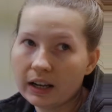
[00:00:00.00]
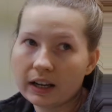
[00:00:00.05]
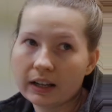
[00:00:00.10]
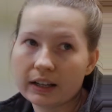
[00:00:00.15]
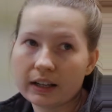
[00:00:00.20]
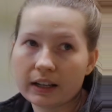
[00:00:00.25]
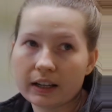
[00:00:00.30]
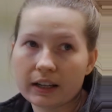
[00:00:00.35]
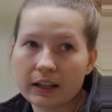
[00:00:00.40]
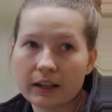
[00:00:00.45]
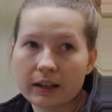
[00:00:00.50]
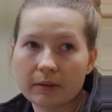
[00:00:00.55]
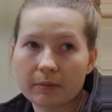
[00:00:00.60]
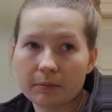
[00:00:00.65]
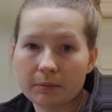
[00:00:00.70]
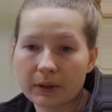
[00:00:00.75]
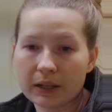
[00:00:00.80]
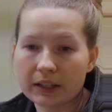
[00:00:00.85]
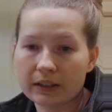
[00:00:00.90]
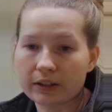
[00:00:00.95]
then
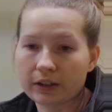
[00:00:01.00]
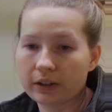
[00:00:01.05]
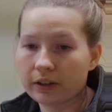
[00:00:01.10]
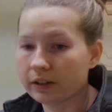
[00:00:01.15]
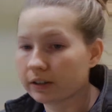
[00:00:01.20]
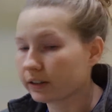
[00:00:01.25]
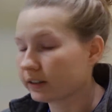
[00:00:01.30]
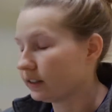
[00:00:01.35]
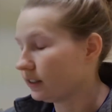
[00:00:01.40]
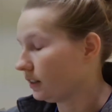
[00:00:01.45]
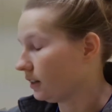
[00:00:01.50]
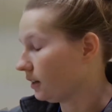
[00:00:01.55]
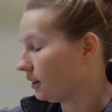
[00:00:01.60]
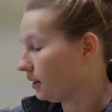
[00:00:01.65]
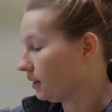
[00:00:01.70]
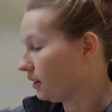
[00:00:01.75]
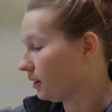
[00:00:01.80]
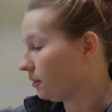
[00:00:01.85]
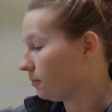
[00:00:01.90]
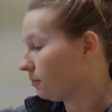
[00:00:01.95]
big dogs
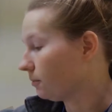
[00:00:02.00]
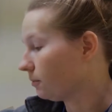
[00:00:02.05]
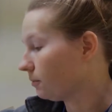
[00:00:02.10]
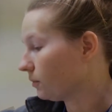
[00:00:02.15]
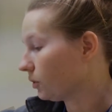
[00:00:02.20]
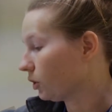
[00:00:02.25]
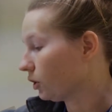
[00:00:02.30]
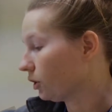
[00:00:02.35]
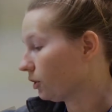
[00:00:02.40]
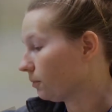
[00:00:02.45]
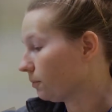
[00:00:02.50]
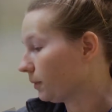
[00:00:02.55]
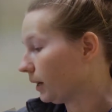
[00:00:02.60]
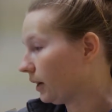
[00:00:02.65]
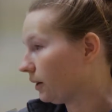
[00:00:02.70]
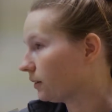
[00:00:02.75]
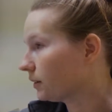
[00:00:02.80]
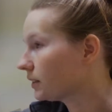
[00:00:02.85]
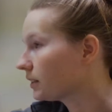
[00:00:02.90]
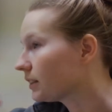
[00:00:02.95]
are
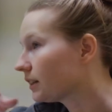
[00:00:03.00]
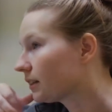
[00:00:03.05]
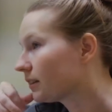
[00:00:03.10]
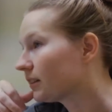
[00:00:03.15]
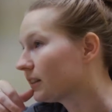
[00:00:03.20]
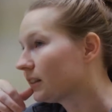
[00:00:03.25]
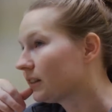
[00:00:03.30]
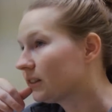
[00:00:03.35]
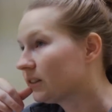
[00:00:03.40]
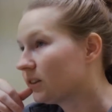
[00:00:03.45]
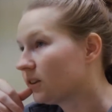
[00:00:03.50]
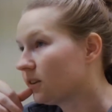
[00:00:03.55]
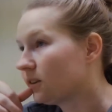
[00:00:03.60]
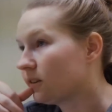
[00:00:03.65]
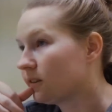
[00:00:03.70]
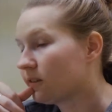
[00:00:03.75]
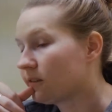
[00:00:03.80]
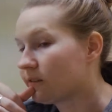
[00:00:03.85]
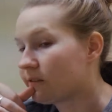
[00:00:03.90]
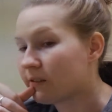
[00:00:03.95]
about 60 to
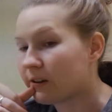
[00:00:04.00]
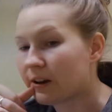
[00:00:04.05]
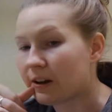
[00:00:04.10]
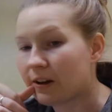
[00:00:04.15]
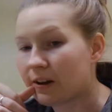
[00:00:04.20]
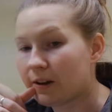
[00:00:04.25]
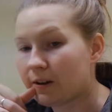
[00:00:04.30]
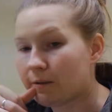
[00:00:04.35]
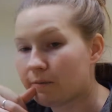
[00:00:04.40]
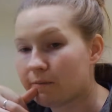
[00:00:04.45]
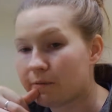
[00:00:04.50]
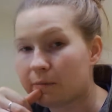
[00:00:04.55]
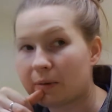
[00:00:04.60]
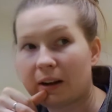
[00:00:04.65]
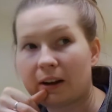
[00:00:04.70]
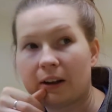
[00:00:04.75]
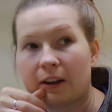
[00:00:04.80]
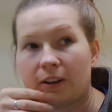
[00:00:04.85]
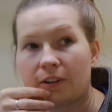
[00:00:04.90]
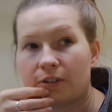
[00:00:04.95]

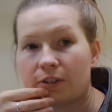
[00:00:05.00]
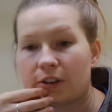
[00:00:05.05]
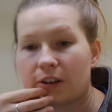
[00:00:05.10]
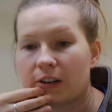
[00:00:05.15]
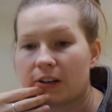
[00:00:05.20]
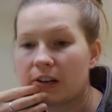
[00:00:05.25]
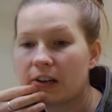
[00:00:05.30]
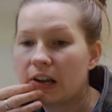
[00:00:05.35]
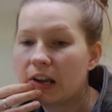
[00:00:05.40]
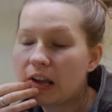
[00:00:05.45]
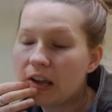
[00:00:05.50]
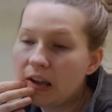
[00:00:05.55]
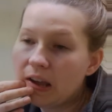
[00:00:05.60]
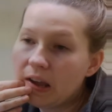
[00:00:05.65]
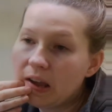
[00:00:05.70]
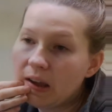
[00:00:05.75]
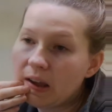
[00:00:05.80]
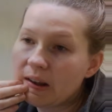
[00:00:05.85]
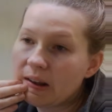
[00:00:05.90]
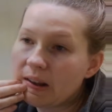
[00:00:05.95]
about 100,
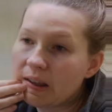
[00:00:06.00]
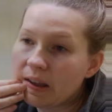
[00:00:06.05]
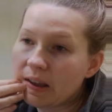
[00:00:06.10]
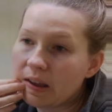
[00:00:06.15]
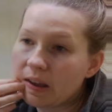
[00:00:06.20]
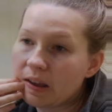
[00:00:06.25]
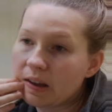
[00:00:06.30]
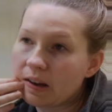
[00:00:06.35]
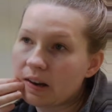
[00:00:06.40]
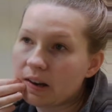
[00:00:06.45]
and then